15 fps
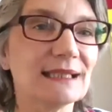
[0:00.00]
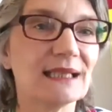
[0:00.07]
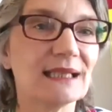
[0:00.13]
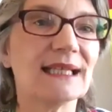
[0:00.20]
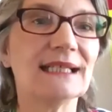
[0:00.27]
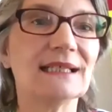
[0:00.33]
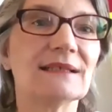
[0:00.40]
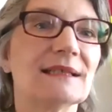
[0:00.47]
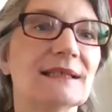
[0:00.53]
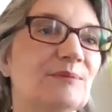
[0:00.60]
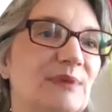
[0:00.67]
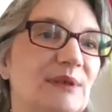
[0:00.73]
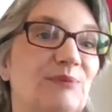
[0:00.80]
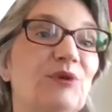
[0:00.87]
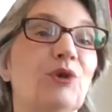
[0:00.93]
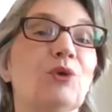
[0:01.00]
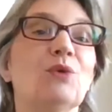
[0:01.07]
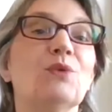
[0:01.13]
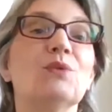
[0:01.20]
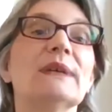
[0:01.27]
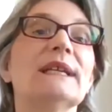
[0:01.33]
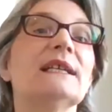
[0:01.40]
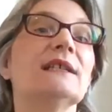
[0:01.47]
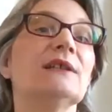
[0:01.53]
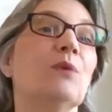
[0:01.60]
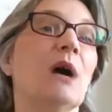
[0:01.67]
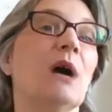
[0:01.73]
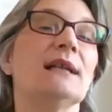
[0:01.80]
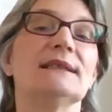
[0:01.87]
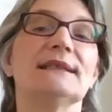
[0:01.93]
things that people really
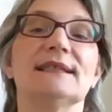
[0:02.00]
want